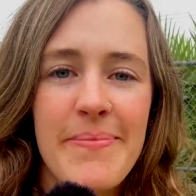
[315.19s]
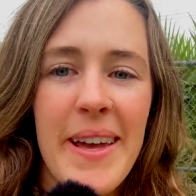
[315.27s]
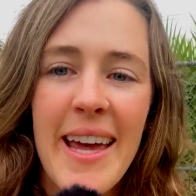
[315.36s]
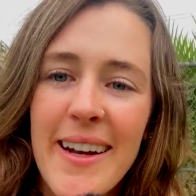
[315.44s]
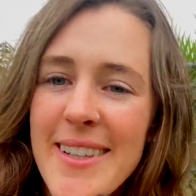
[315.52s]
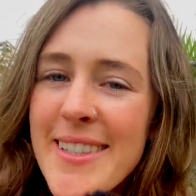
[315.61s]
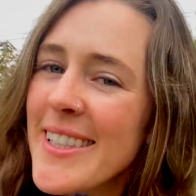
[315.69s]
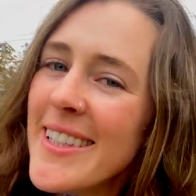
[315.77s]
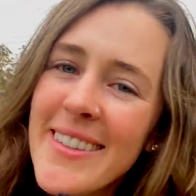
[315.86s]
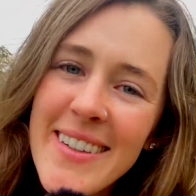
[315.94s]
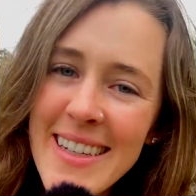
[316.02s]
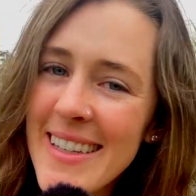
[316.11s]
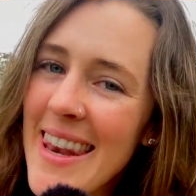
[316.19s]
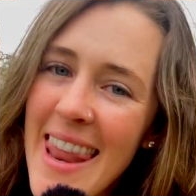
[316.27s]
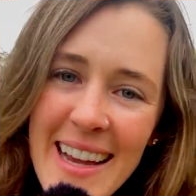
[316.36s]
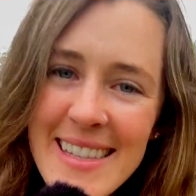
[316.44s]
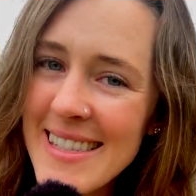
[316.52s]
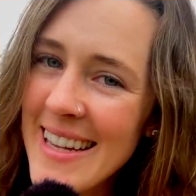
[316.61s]
And I'll see you
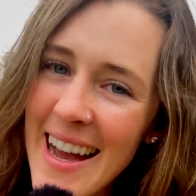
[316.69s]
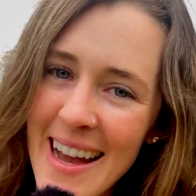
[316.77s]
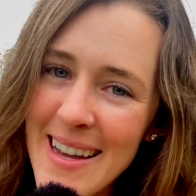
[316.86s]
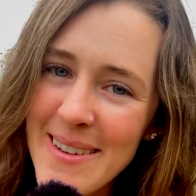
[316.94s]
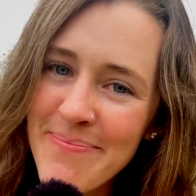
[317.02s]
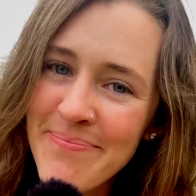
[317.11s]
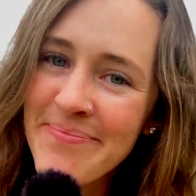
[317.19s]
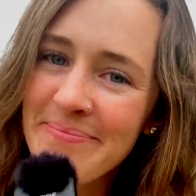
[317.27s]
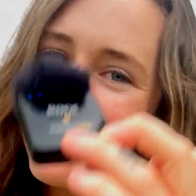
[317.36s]
next time.